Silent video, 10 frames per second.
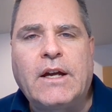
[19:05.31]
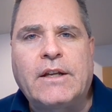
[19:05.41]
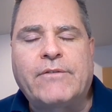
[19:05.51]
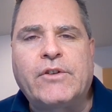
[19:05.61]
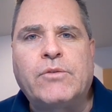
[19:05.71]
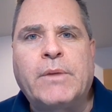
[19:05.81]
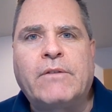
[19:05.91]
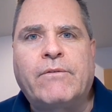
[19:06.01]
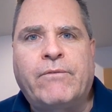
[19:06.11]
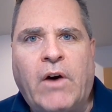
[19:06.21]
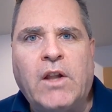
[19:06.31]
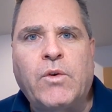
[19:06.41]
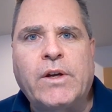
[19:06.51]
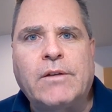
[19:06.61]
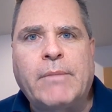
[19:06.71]
And if you'd been
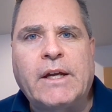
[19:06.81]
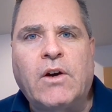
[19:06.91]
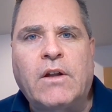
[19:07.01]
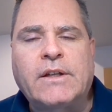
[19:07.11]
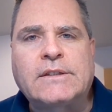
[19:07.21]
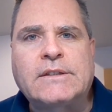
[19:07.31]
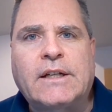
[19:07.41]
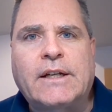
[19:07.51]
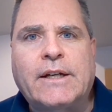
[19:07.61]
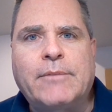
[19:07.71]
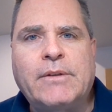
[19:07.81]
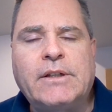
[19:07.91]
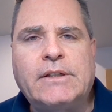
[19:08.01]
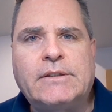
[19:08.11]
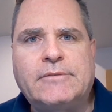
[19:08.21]
following me all this time,
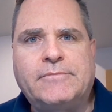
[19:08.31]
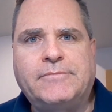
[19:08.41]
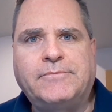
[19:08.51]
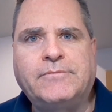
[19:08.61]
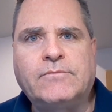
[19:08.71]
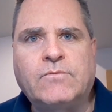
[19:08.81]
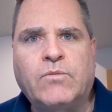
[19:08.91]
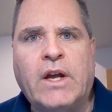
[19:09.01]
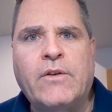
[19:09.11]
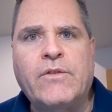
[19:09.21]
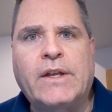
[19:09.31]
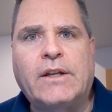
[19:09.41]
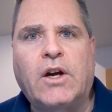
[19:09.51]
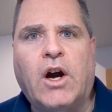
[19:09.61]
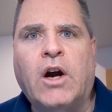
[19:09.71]
rather
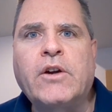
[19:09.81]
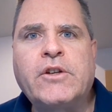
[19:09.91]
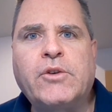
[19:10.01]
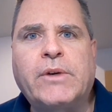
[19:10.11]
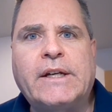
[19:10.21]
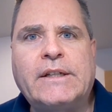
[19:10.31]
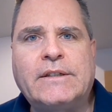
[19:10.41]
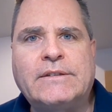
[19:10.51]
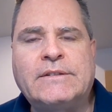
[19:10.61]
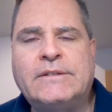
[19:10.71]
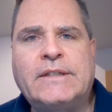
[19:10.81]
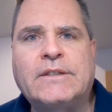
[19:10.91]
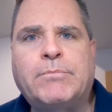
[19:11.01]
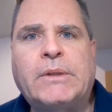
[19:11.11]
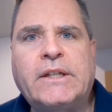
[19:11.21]
than arguing and
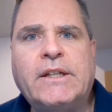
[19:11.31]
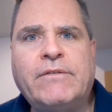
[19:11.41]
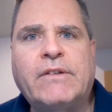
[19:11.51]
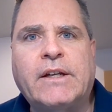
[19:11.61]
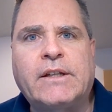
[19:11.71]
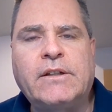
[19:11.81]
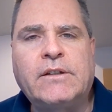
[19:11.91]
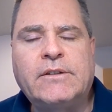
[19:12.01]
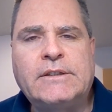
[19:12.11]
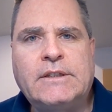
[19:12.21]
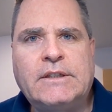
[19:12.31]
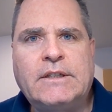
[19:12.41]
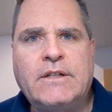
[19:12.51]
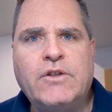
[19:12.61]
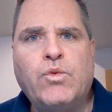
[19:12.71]
disbelieving,
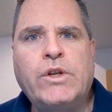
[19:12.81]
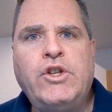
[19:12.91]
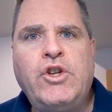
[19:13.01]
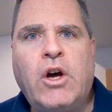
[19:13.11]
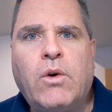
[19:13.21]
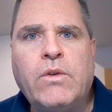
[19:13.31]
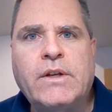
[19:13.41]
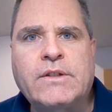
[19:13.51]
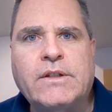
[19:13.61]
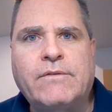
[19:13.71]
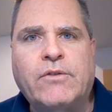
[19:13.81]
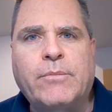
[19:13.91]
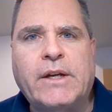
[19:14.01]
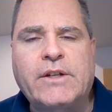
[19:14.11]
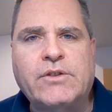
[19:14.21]
you would know this
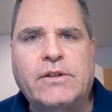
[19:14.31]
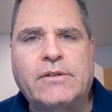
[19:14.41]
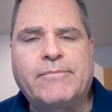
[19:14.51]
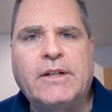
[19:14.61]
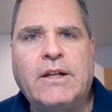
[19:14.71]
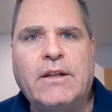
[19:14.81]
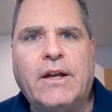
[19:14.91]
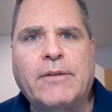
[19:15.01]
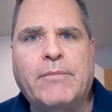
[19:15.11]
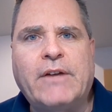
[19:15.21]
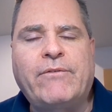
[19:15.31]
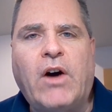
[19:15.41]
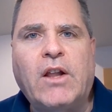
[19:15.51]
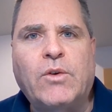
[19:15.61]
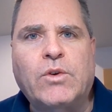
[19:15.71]
information, like my
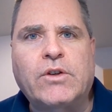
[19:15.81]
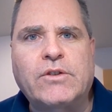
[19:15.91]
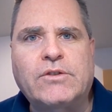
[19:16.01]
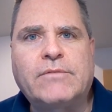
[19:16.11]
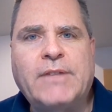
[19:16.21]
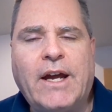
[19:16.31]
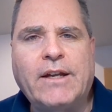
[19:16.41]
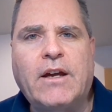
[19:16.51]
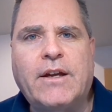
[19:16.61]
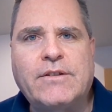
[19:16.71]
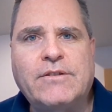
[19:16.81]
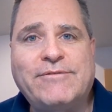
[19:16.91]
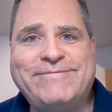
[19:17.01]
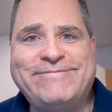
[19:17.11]
followers. Hi, guys.